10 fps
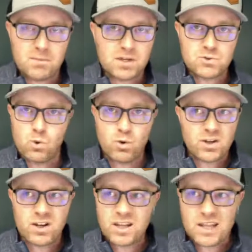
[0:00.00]
because we're
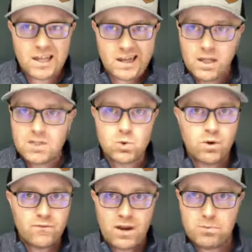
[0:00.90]
only going to get
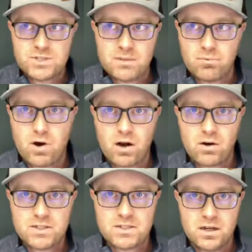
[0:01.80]
25%
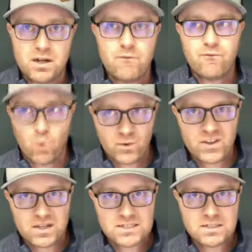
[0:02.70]
progress done on 4
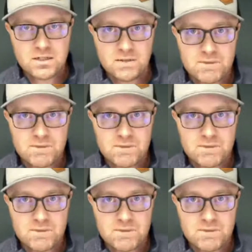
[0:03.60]
things